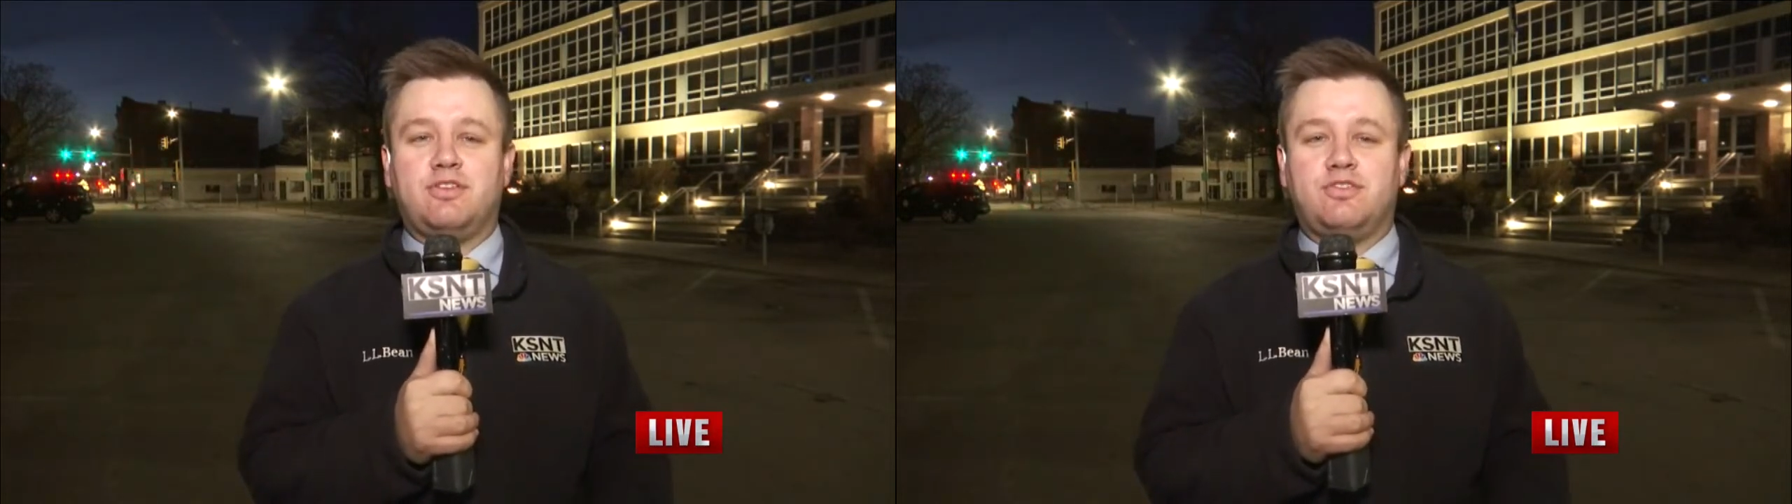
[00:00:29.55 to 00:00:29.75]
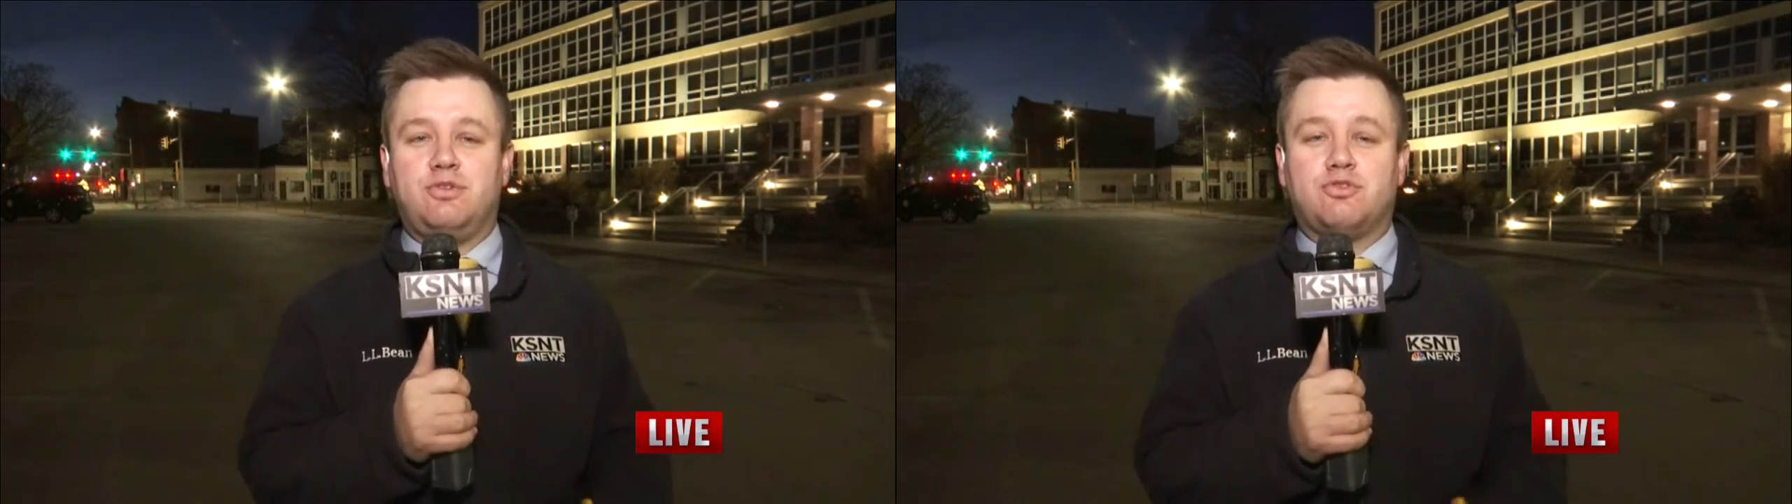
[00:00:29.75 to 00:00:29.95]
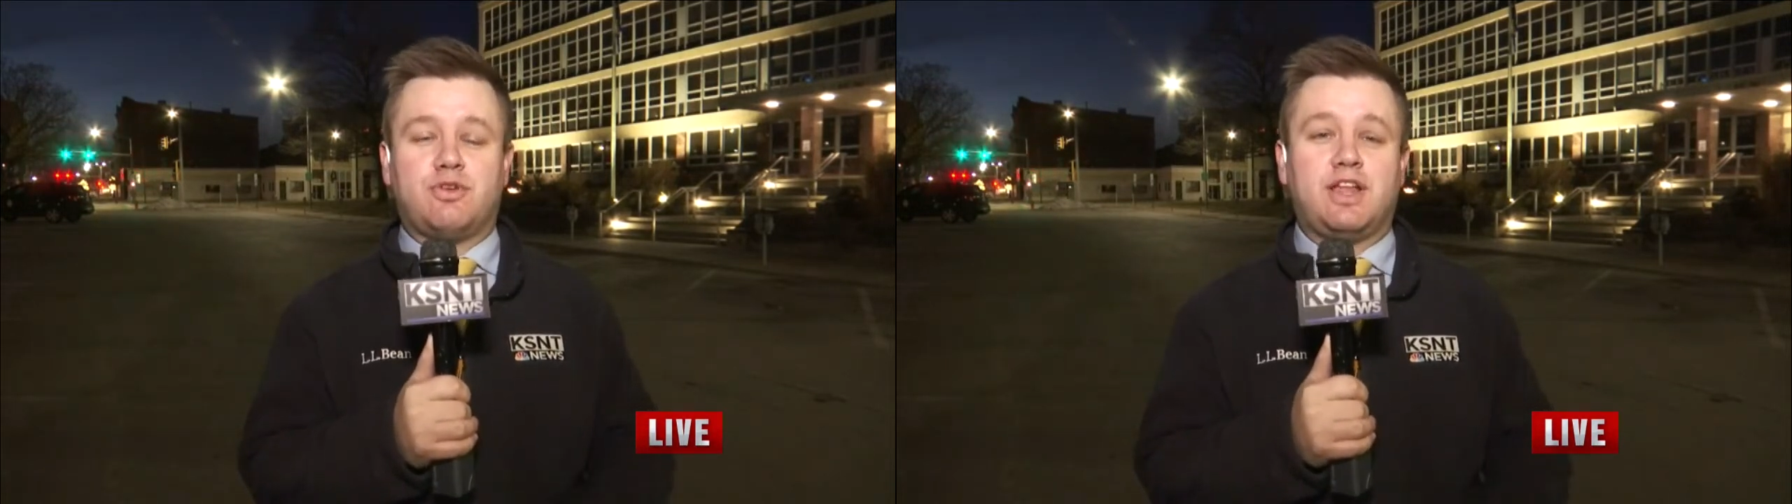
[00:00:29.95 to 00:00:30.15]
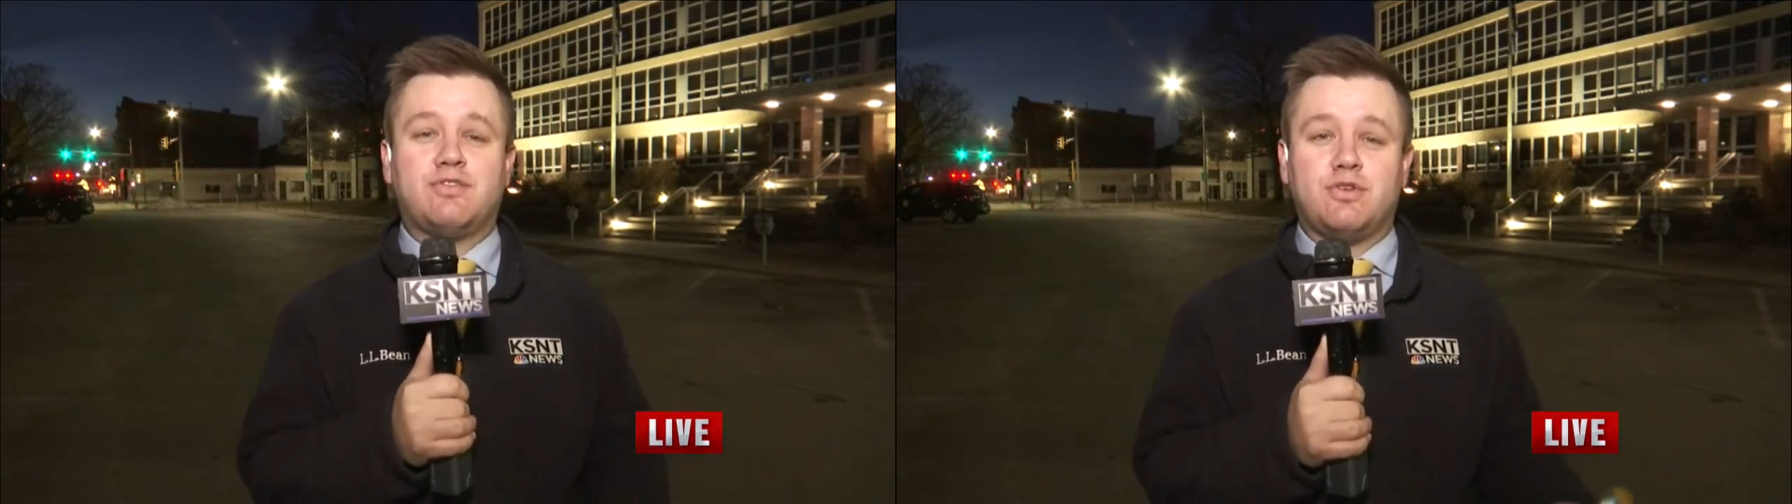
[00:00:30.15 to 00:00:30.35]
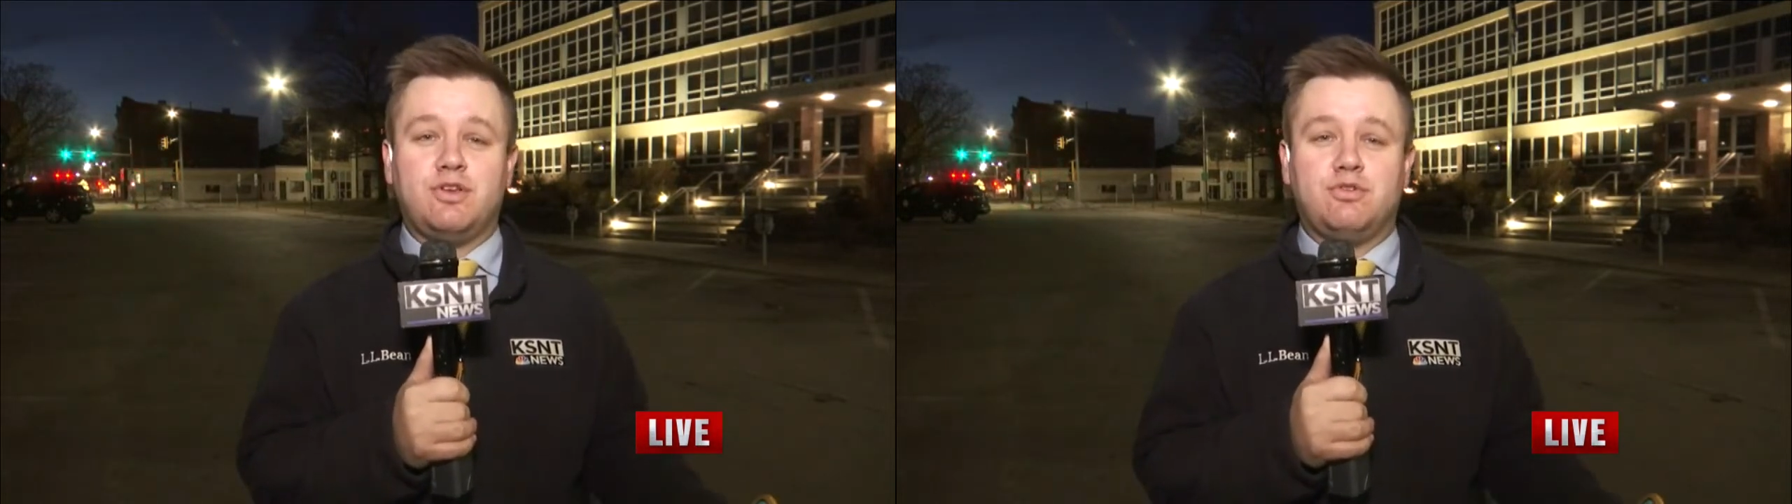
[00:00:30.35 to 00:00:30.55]
to
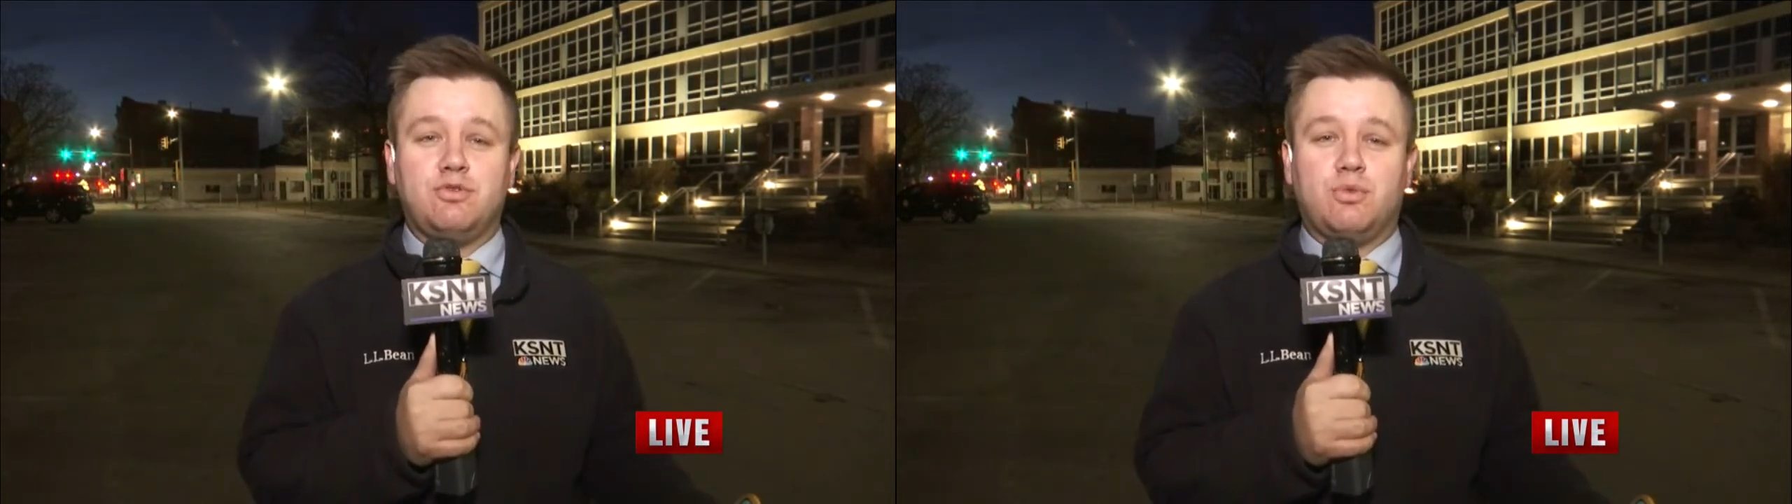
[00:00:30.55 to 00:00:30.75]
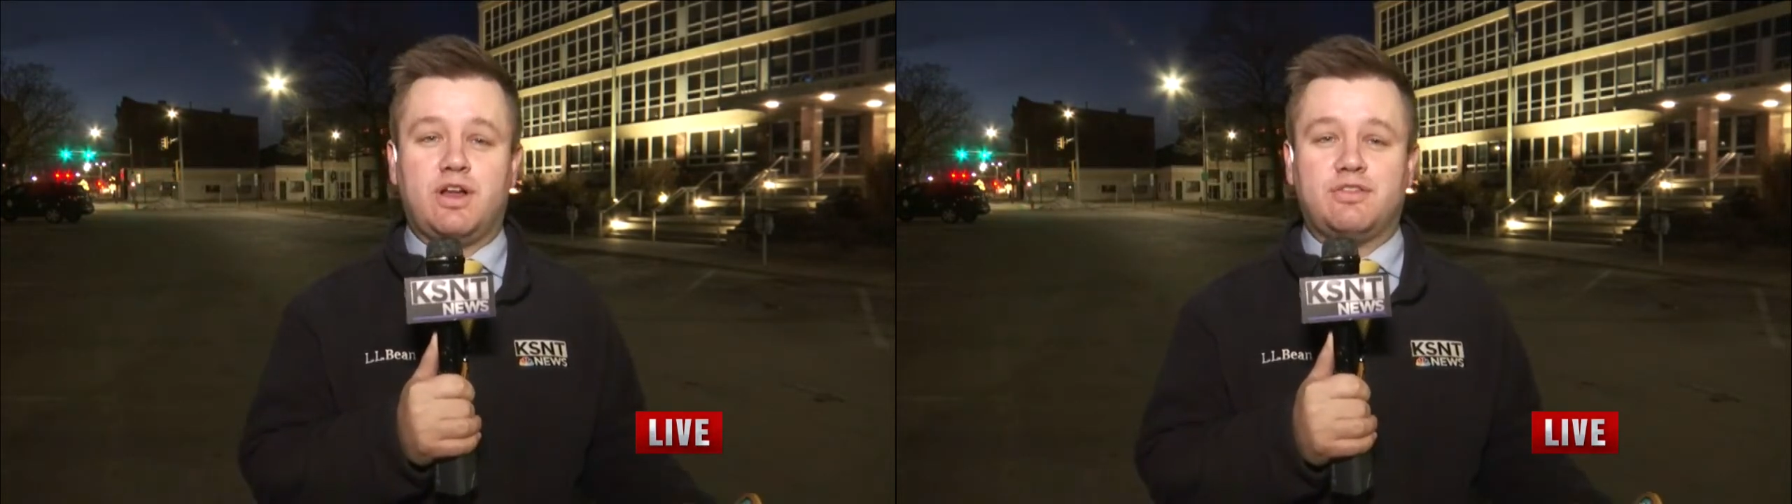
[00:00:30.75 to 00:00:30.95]
transfer you to what